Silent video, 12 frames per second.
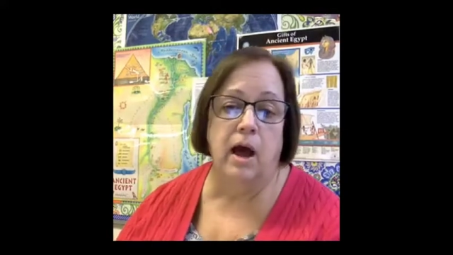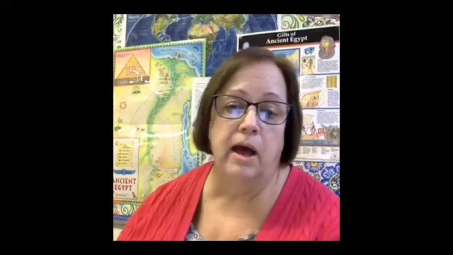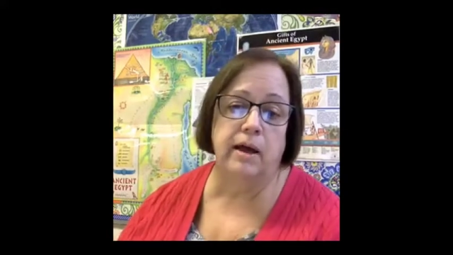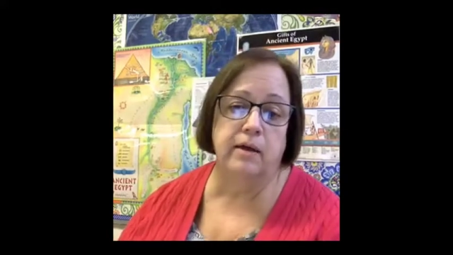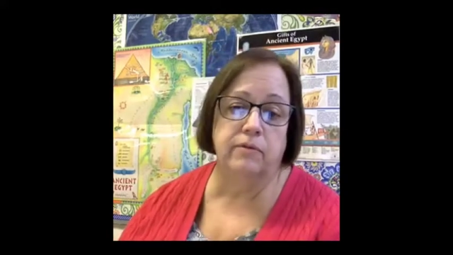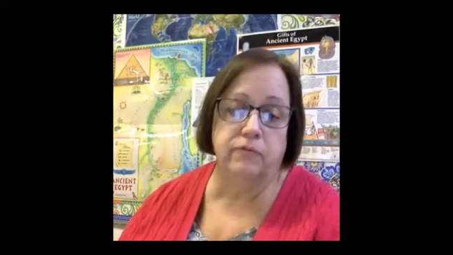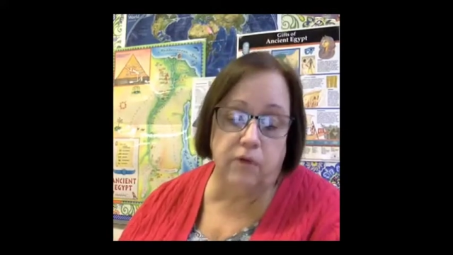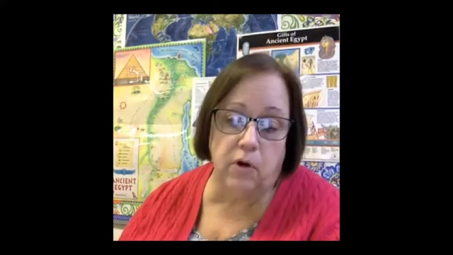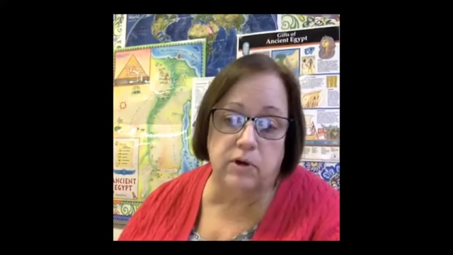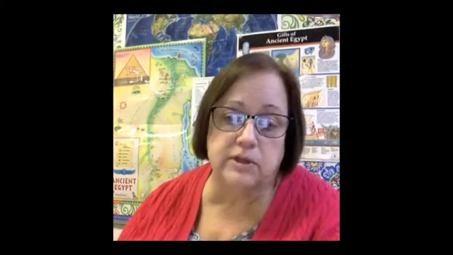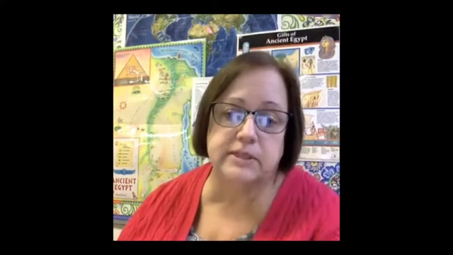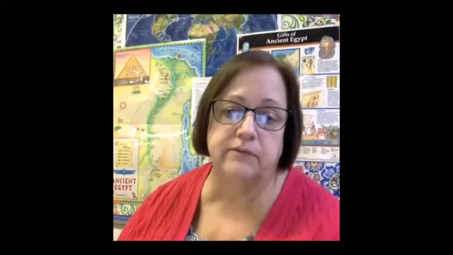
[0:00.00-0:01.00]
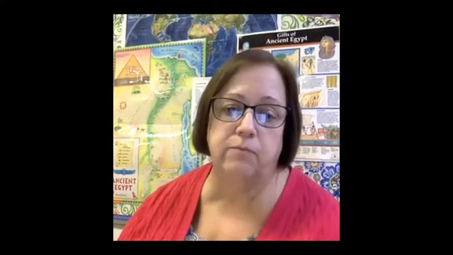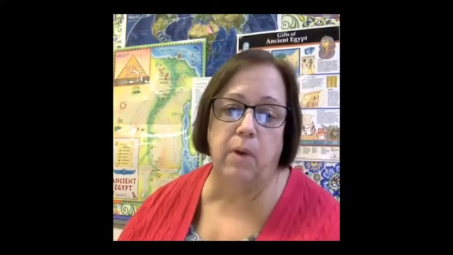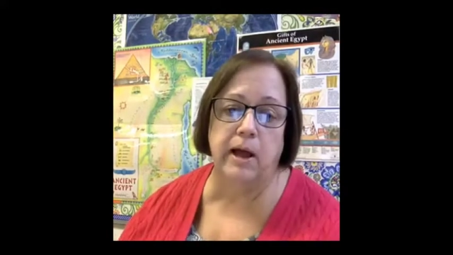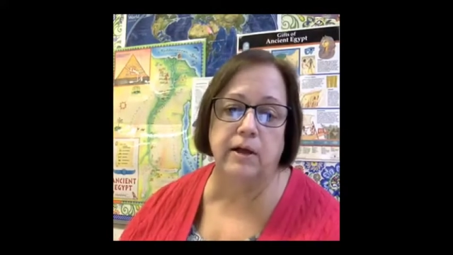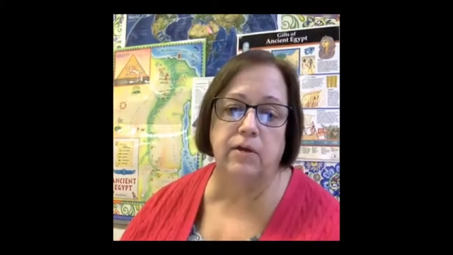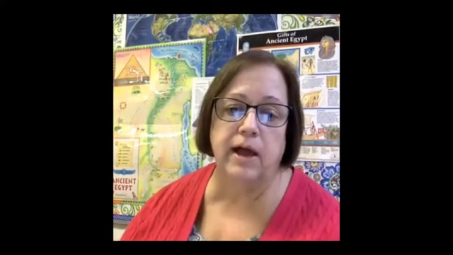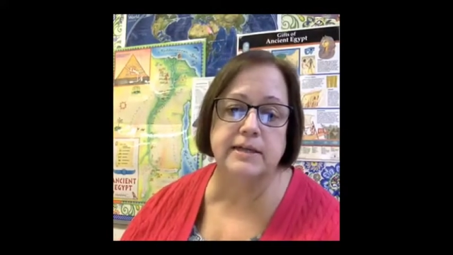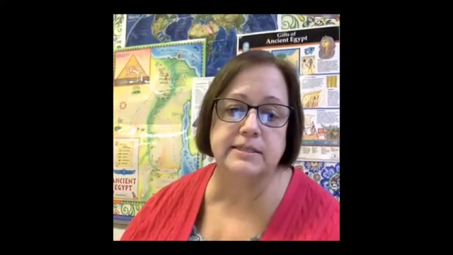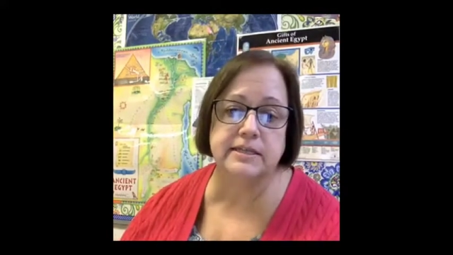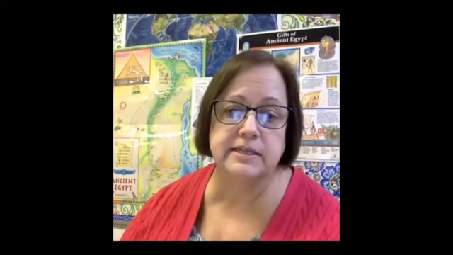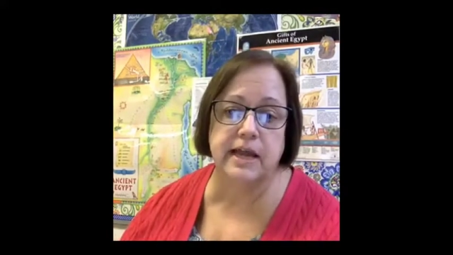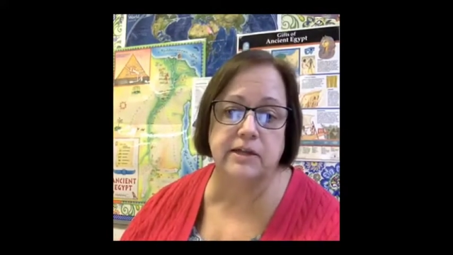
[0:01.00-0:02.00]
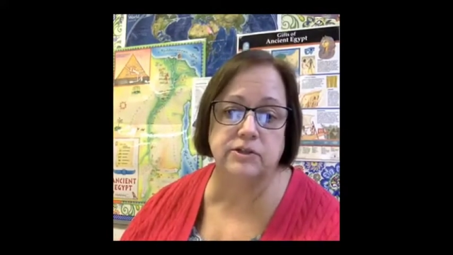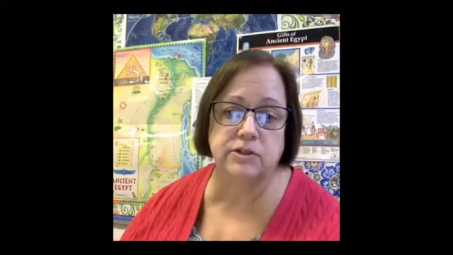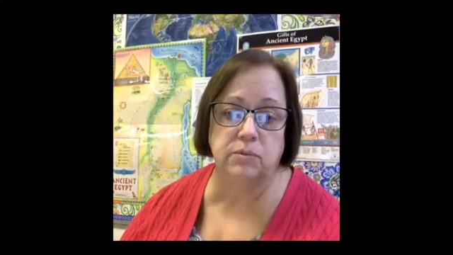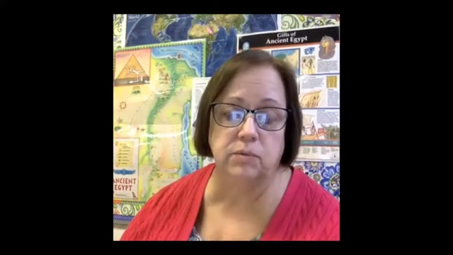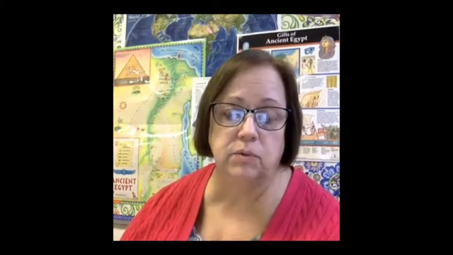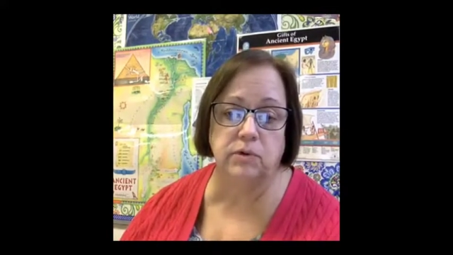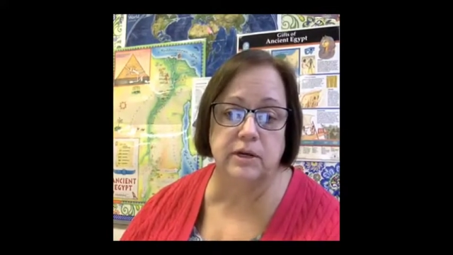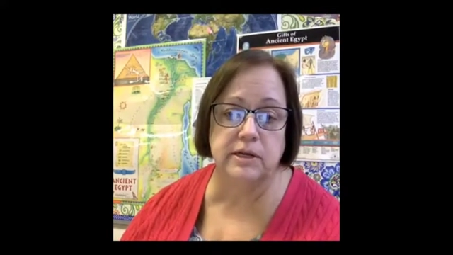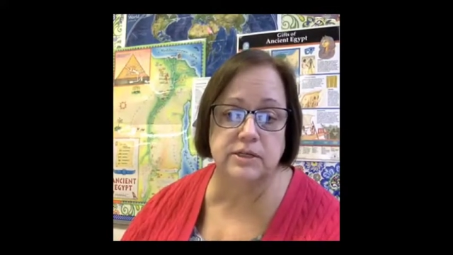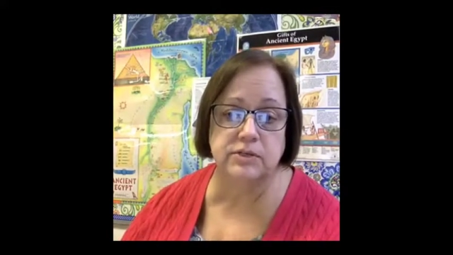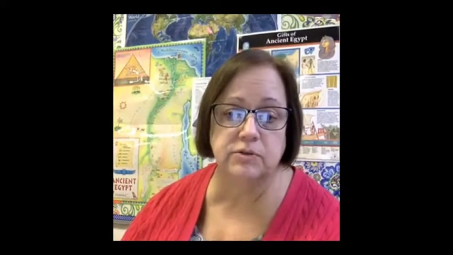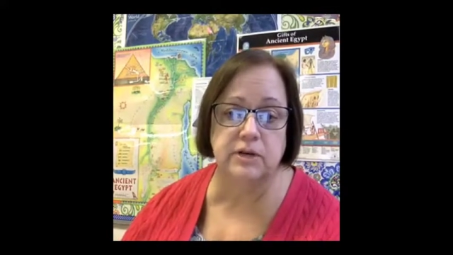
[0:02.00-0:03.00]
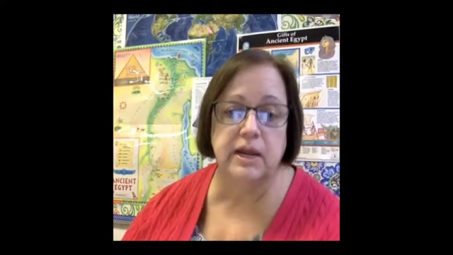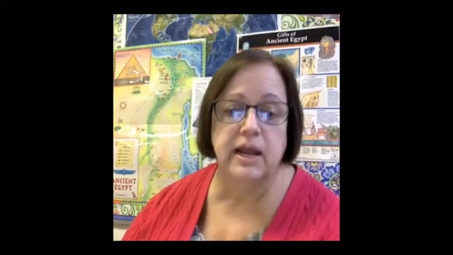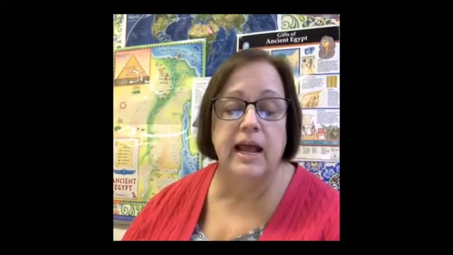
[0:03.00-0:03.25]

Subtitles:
The focus of my class is ancient world history,